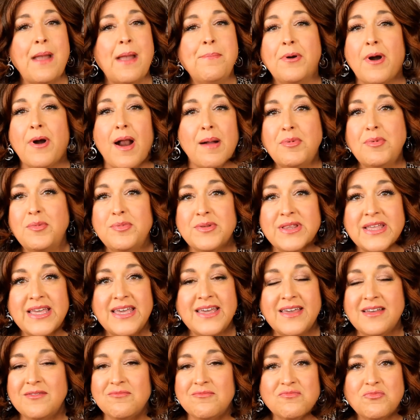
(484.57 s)
I
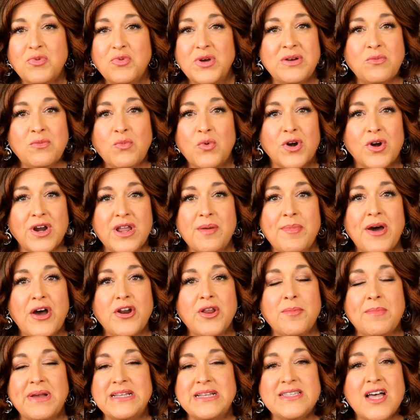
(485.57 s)
probably wouldn't worry
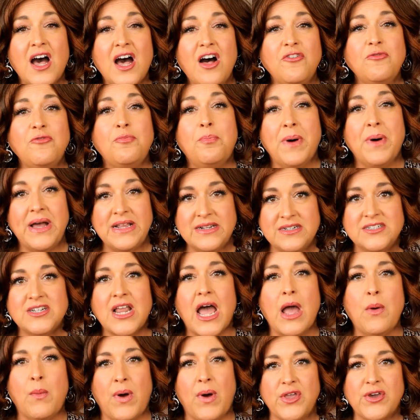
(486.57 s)
about it myself,
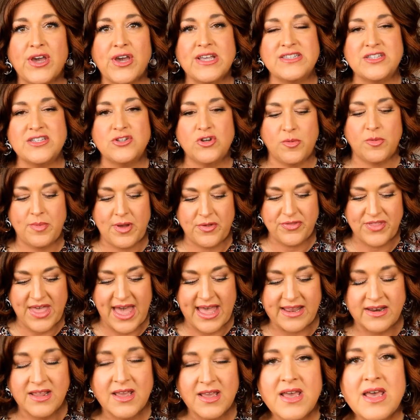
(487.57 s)
but I want you guys to know
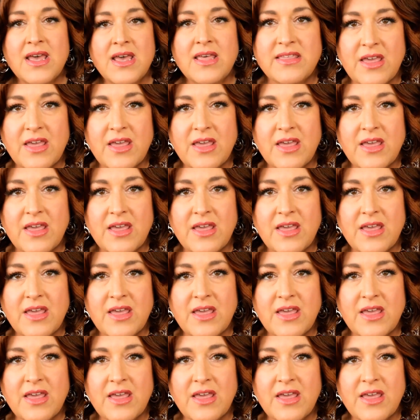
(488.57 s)
about that.